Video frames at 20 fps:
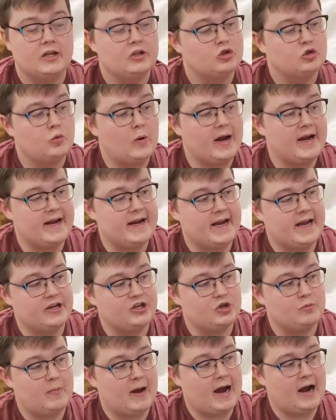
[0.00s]

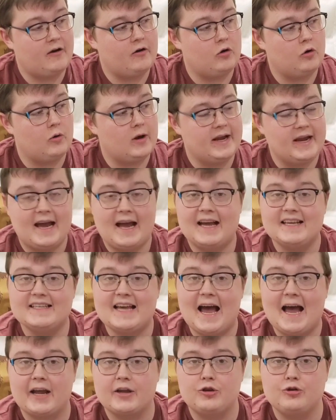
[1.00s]
20-inch barrel, and it has
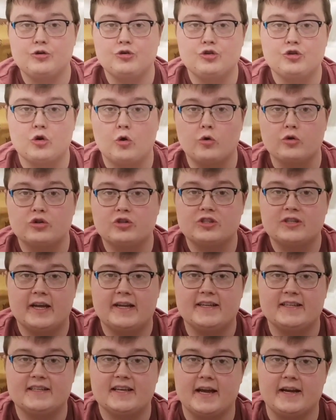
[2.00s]
ACU chokes
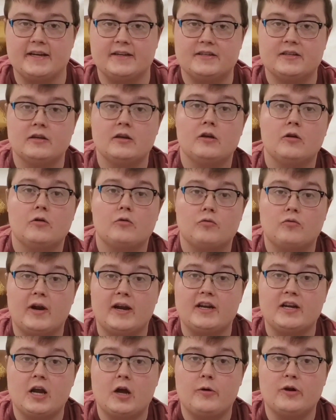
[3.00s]
inside.
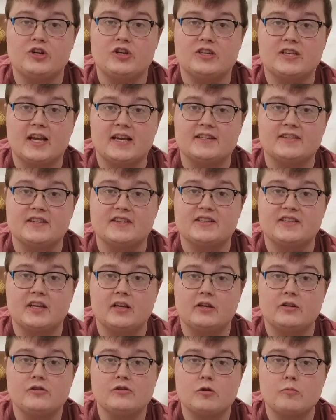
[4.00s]
Right now it just has the
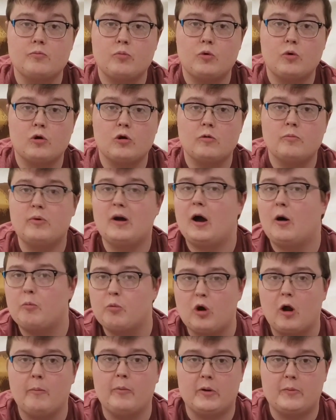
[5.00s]
cylinder bore, but I'll
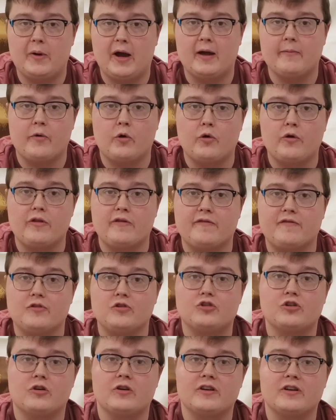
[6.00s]
probably buy more in the
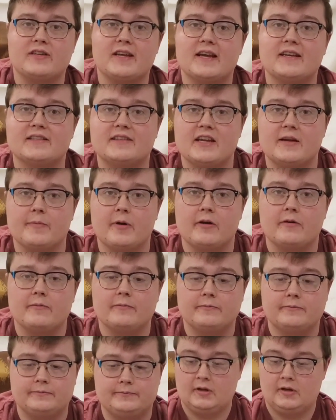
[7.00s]
future and test them out.
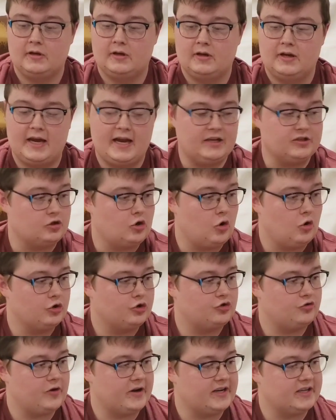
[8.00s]
It has
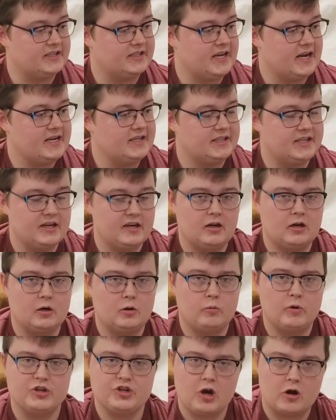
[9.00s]
ghost ring sights here,
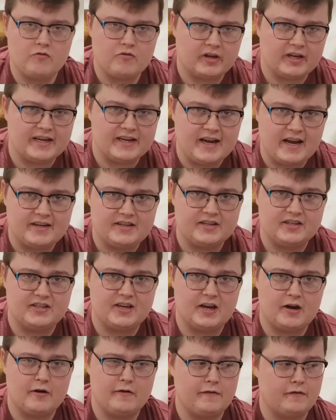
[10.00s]
which aren't really
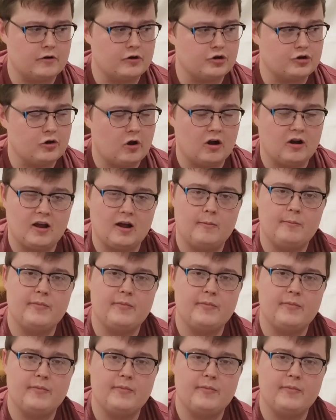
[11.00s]
necessary for a shotgun,